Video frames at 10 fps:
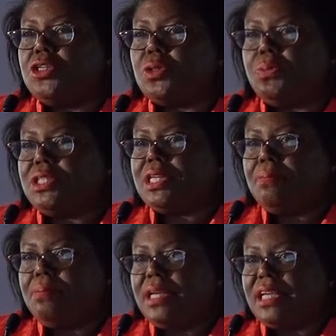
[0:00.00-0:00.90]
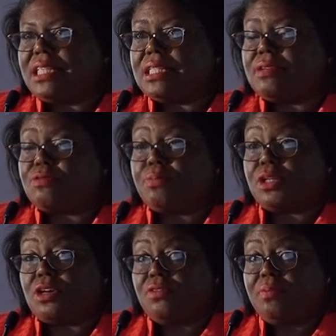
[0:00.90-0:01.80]
to put in place, from
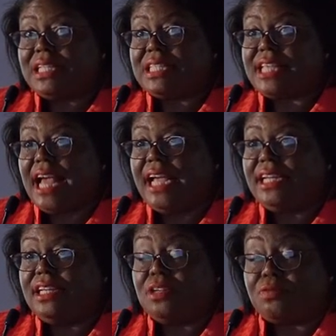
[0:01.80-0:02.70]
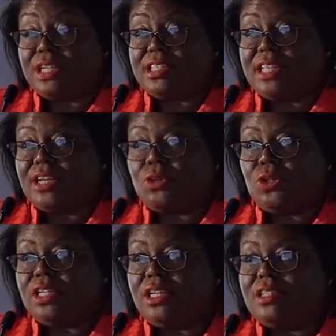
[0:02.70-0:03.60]
the government side, the different
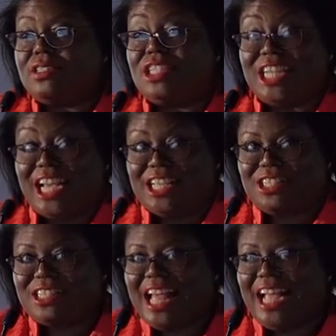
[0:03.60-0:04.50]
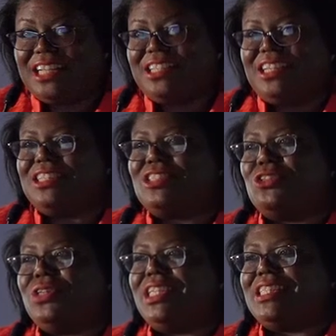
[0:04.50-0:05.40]
stakeholders, the GIS society is
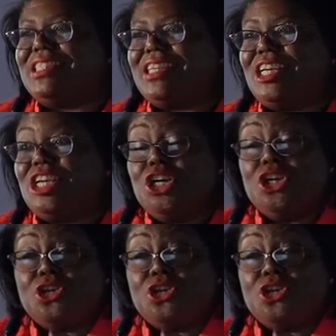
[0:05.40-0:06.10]
doing its thing.